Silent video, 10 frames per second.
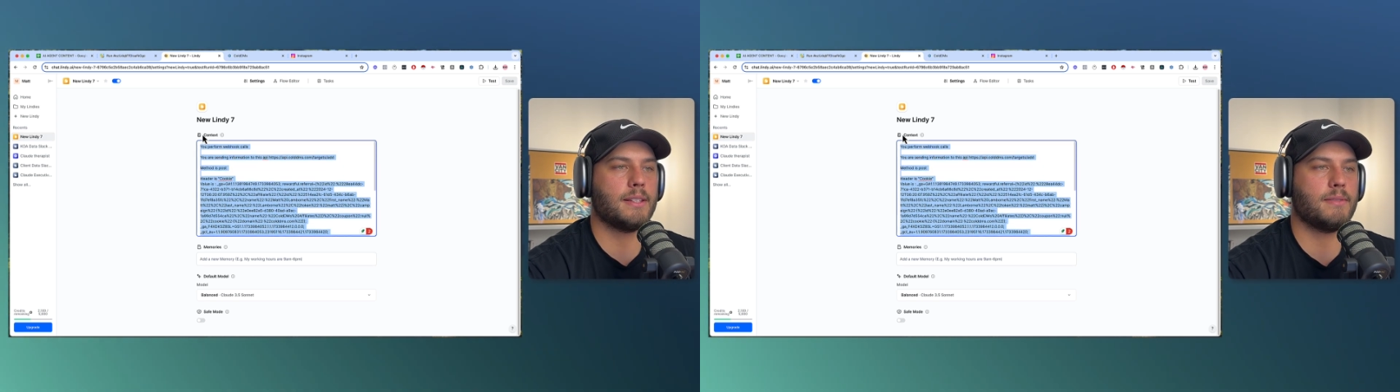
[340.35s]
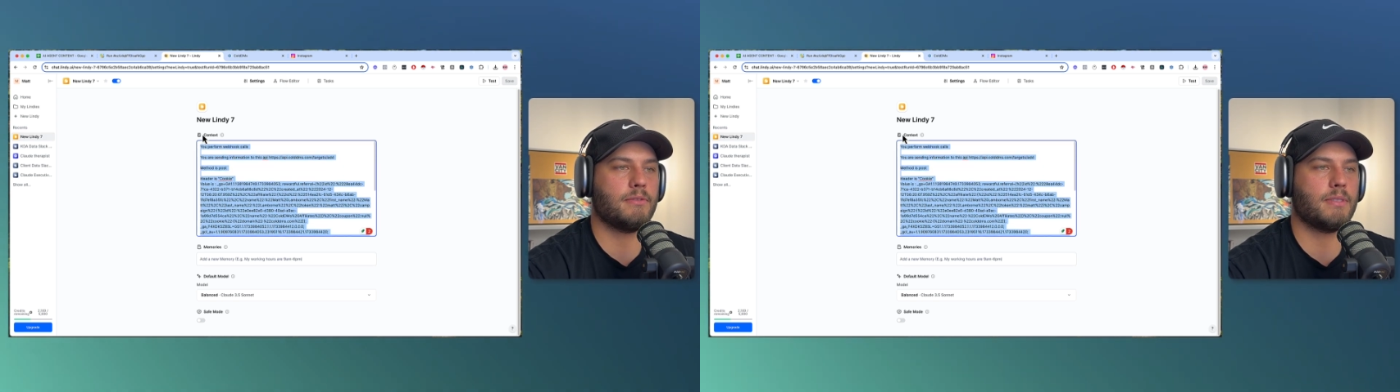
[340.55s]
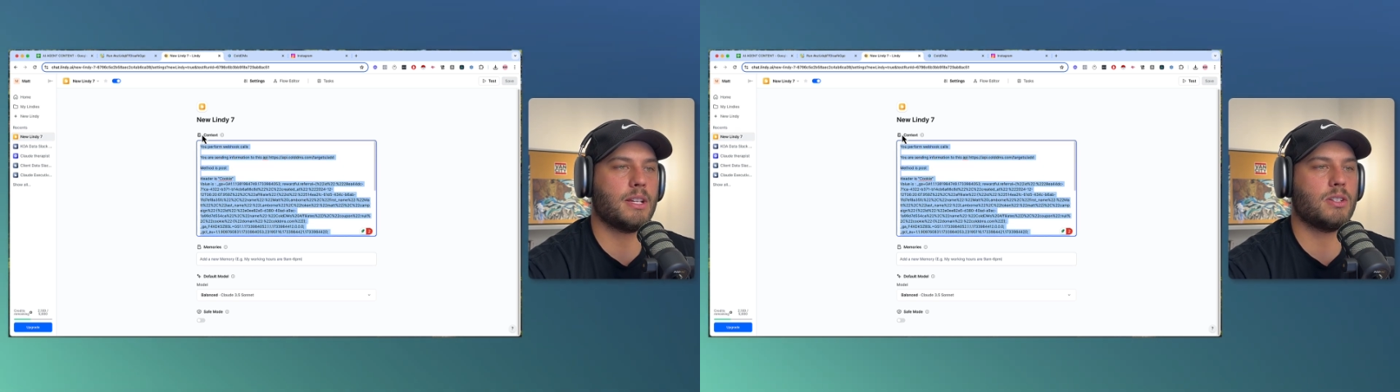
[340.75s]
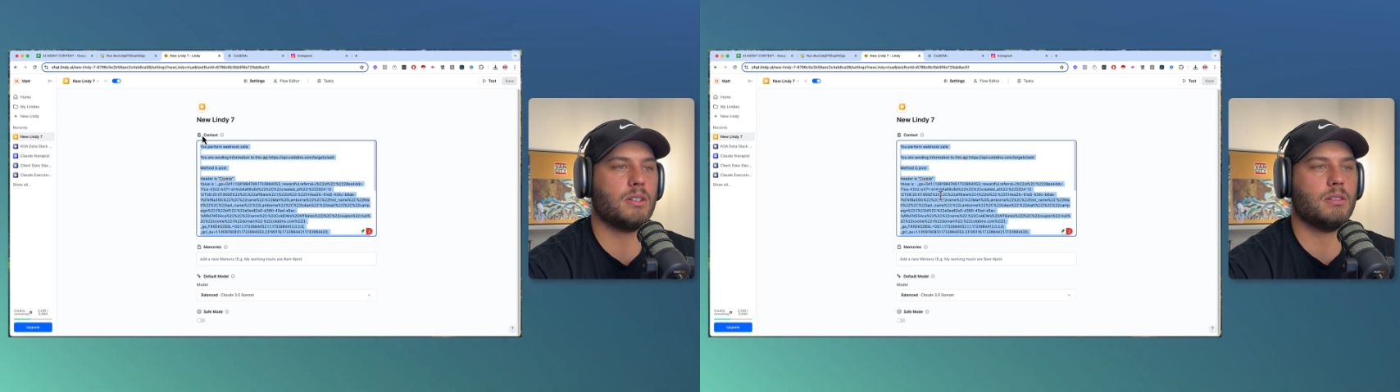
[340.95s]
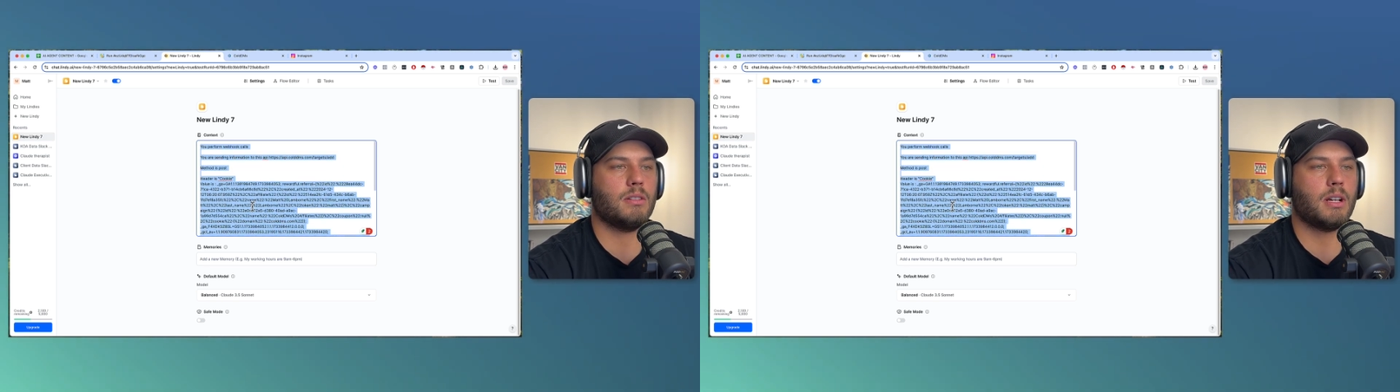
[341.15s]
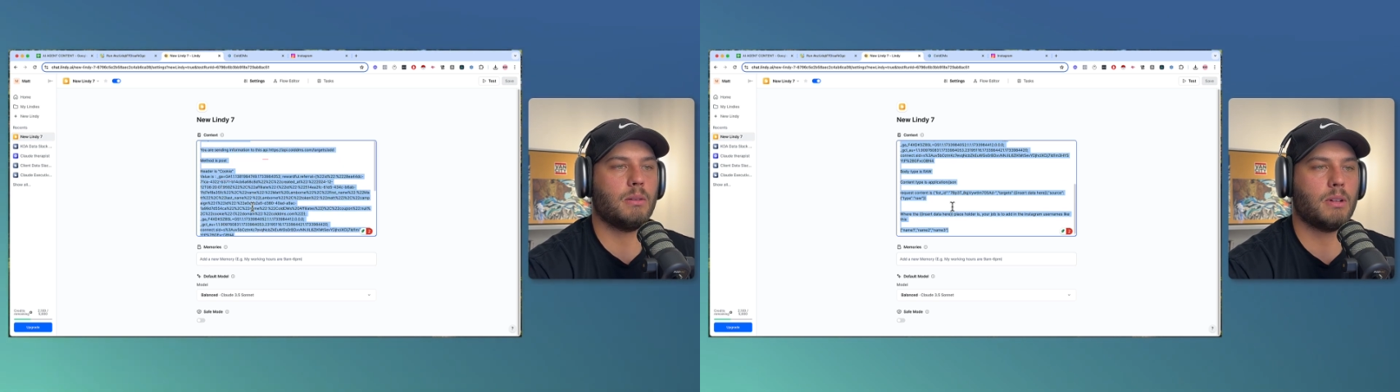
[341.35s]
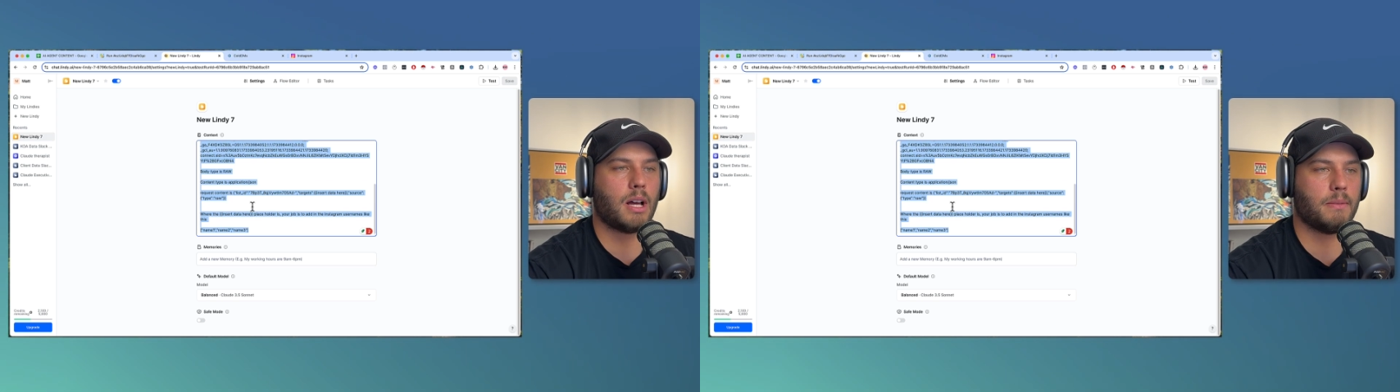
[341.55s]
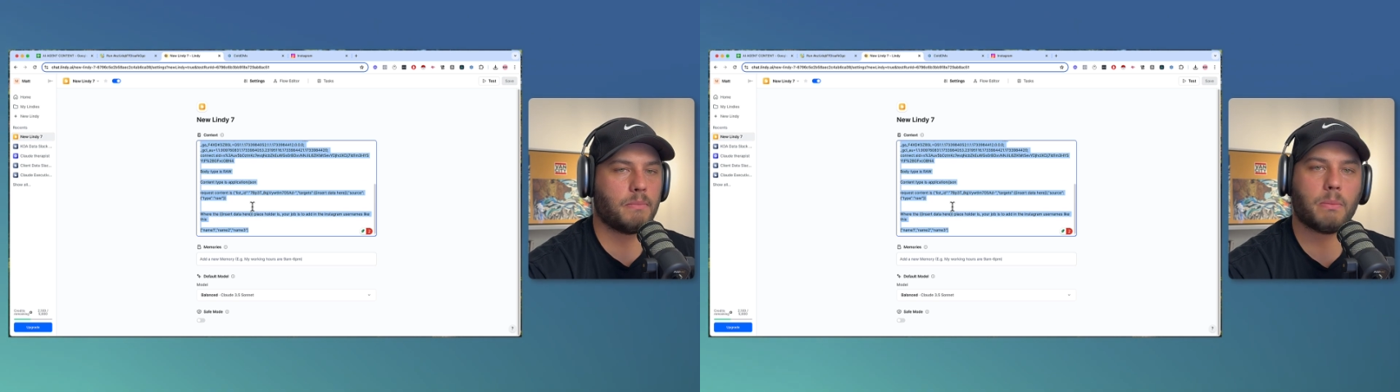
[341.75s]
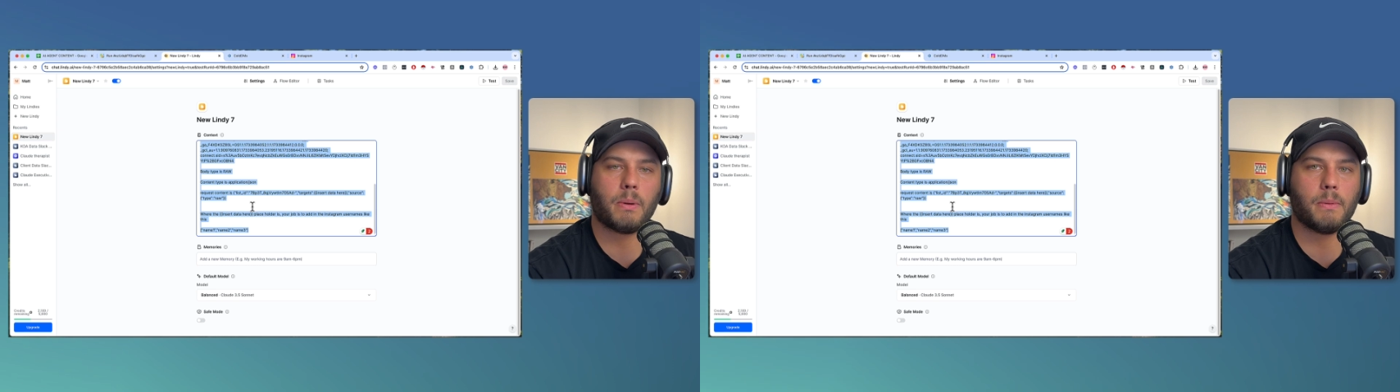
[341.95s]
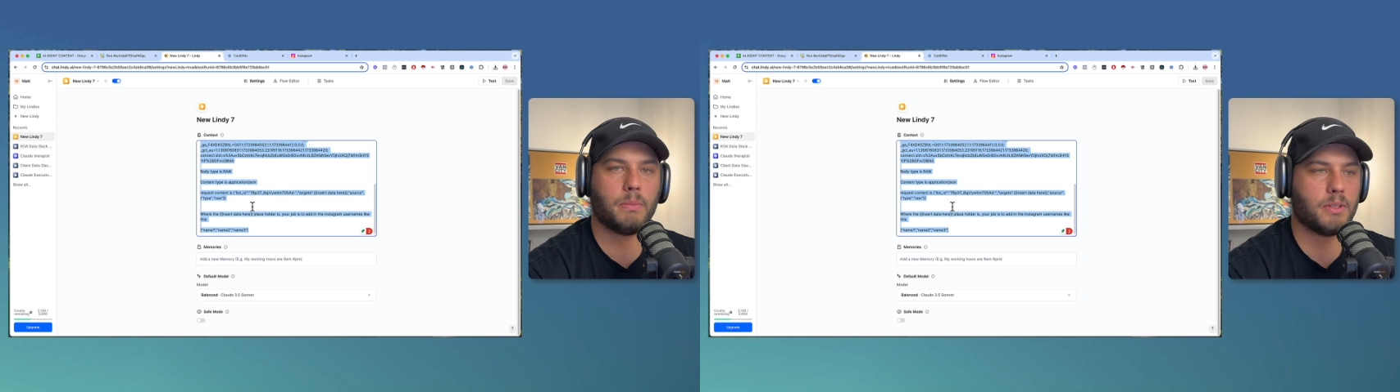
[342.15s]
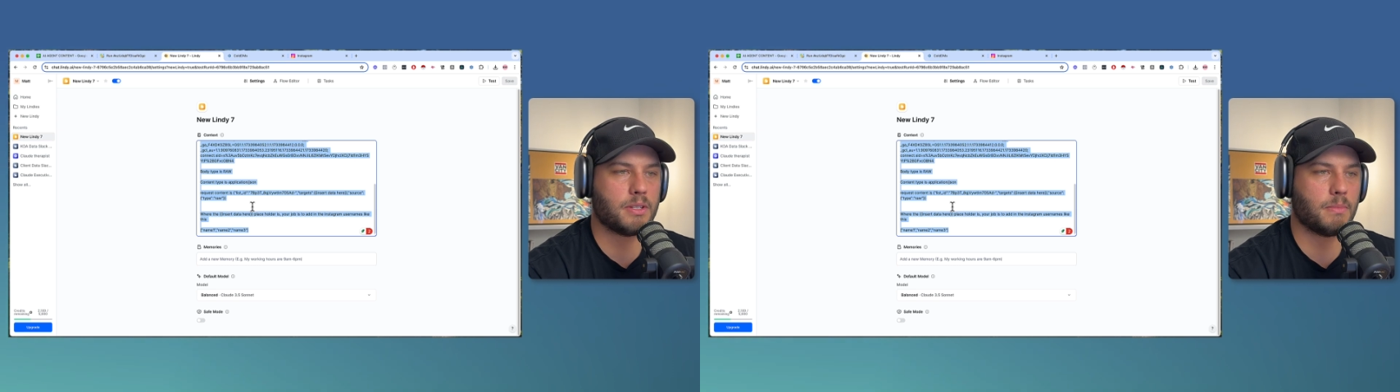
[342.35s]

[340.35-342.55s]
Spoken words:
This information, I'll probably put this